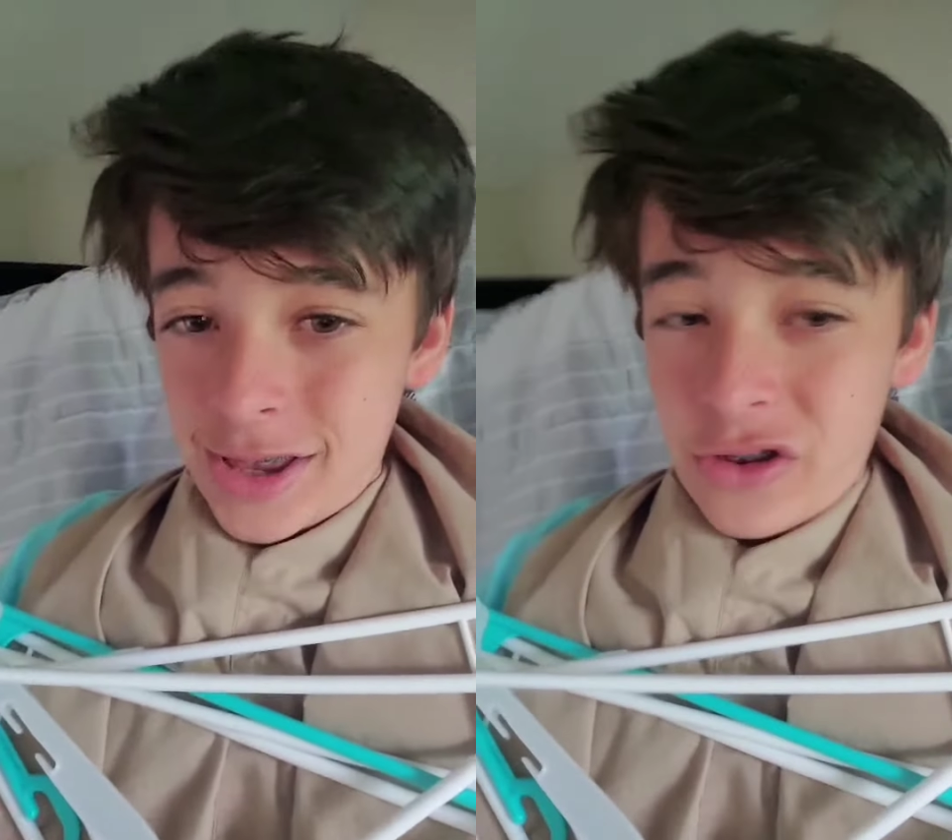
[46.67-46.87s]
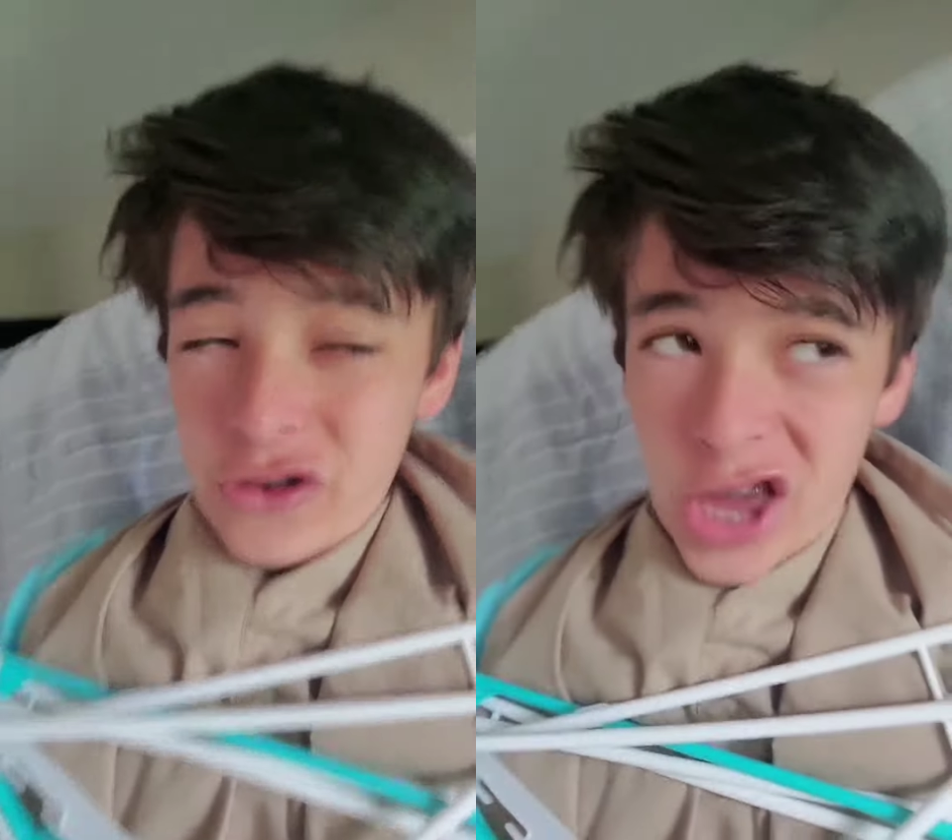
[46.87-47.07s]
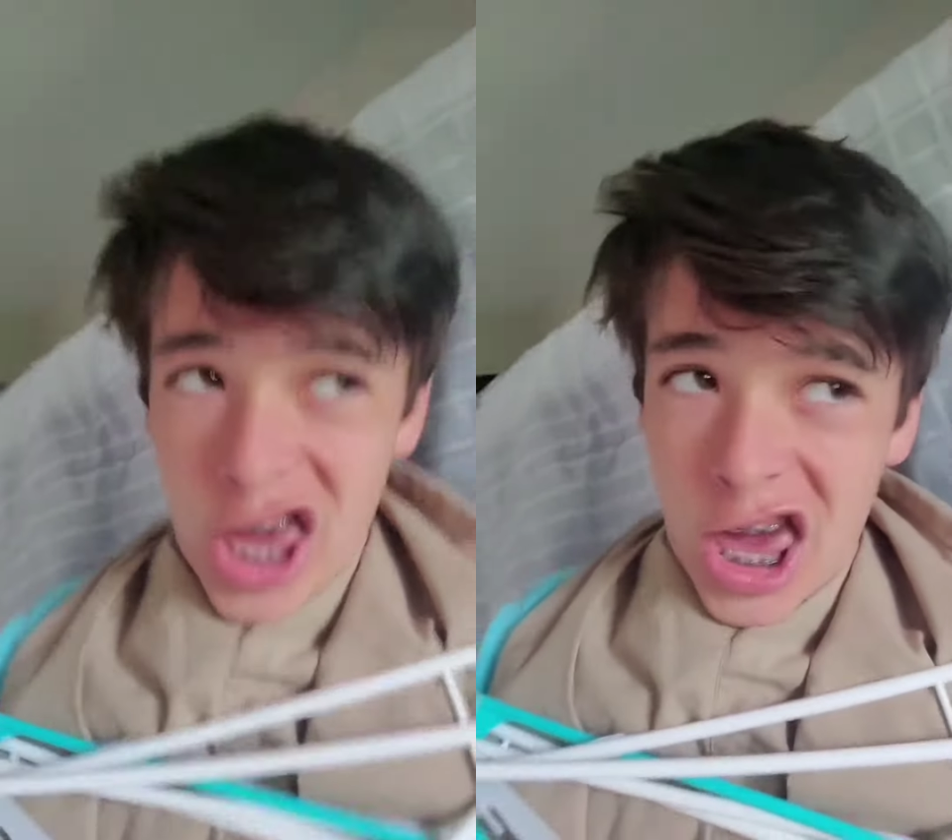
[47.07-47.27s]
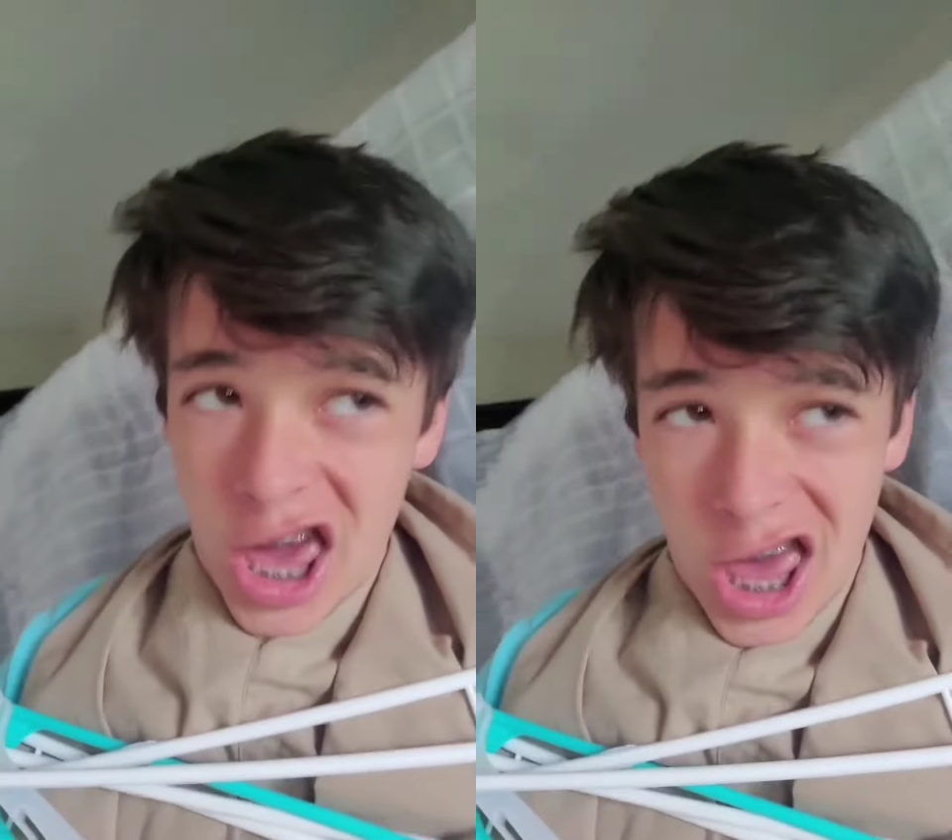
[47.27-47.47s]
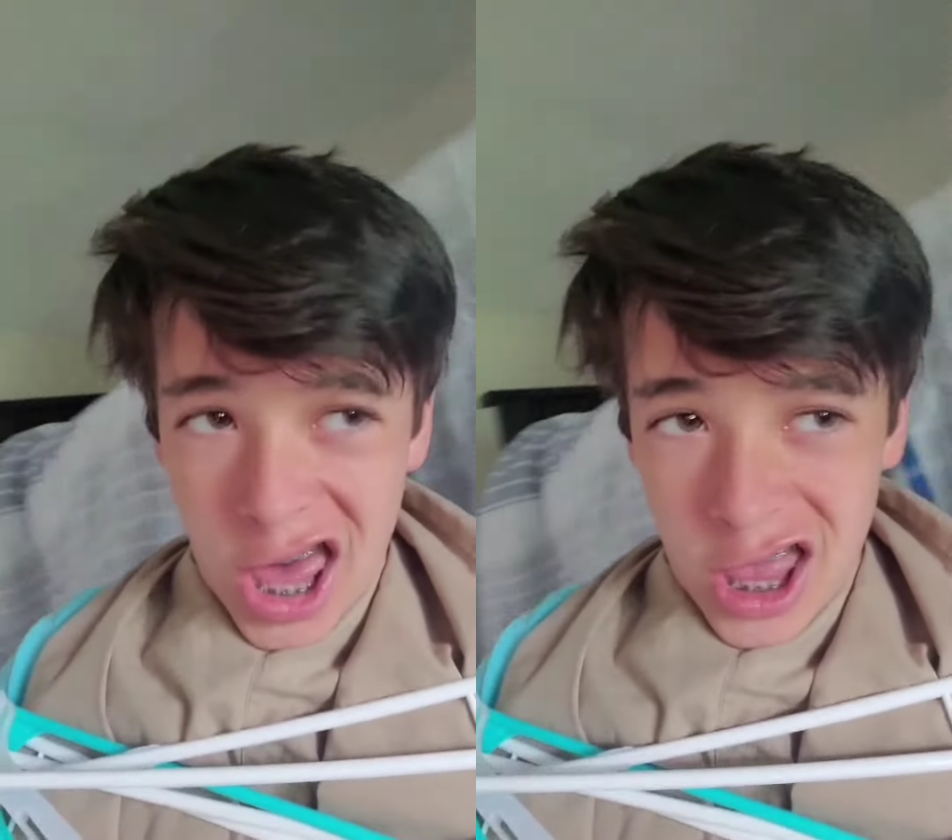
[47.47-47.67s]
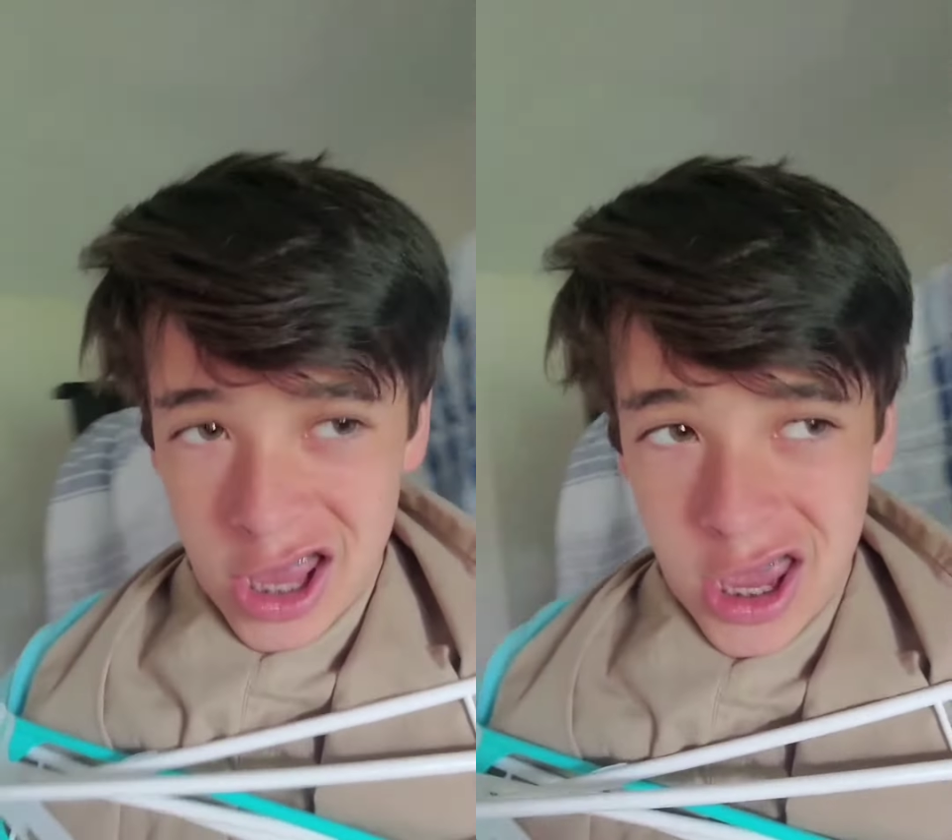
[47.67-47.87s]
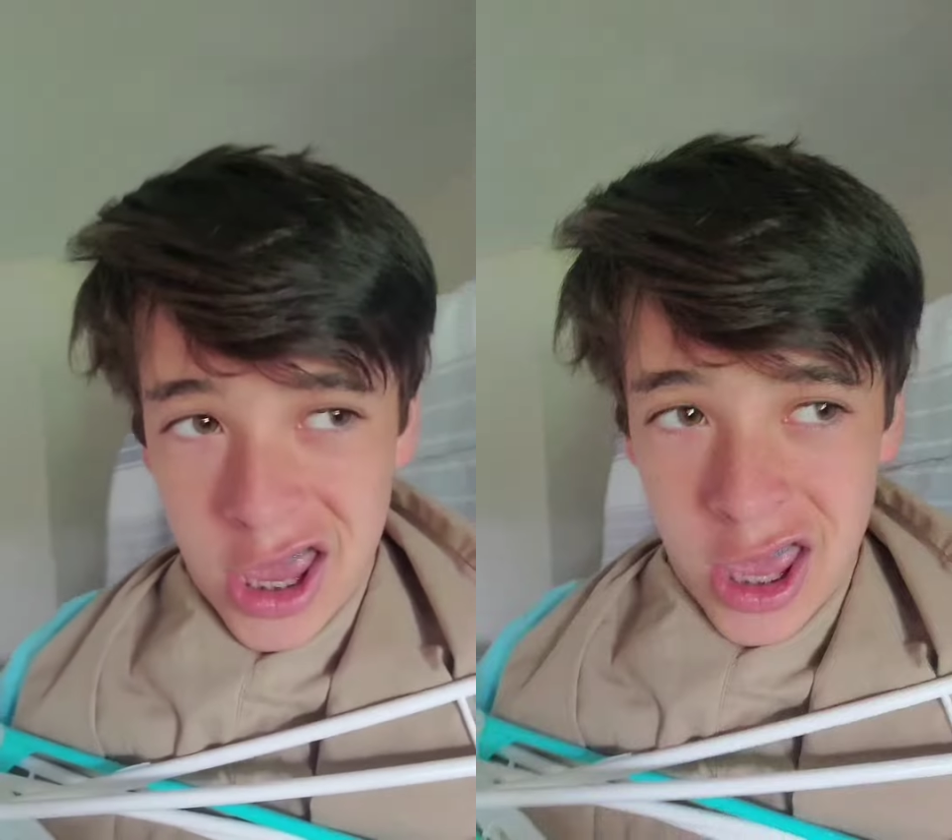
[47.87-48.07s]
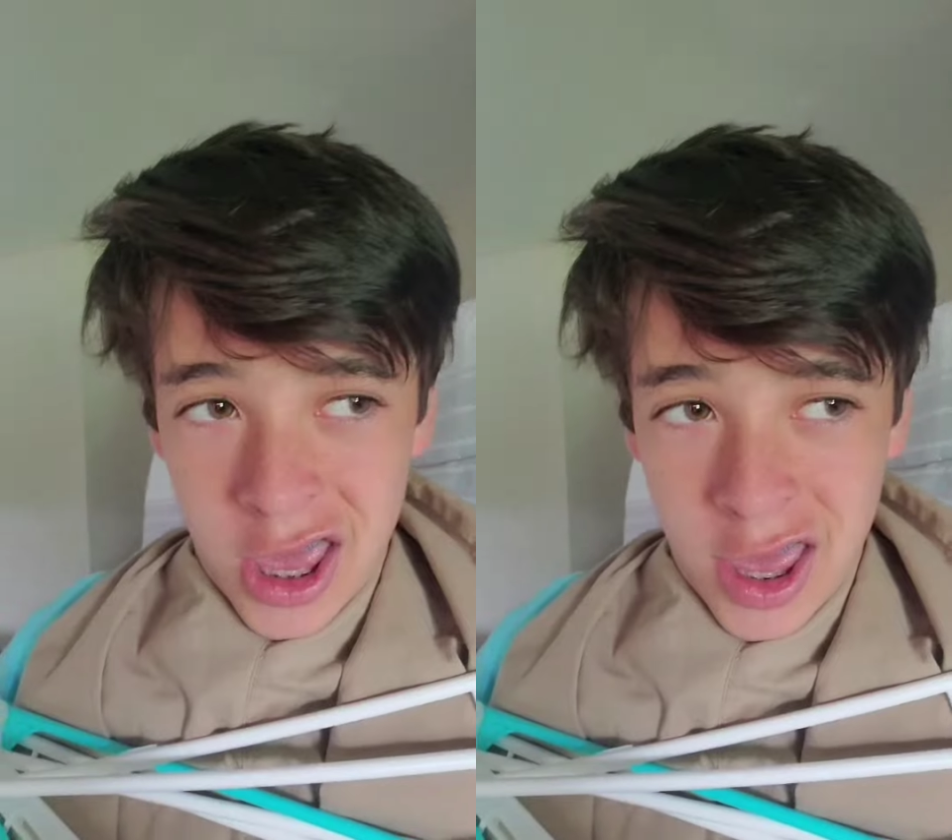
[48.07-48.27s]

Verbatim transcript: like Jan,